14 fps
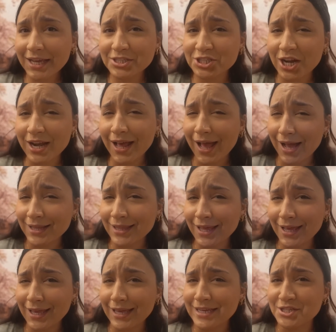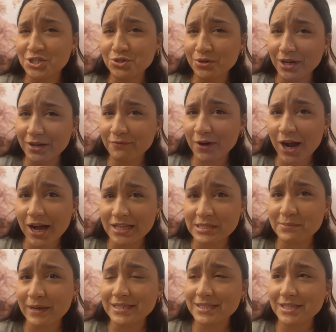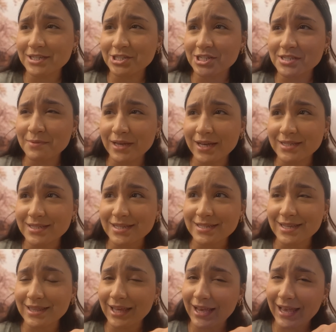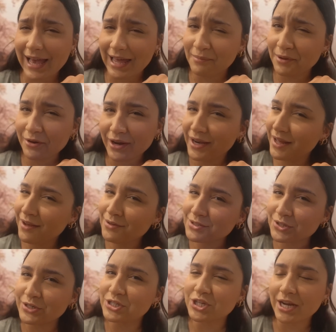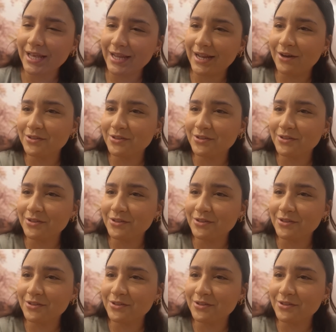part of the vlog, I decided to actually just film a voiceover for you guys because after watching this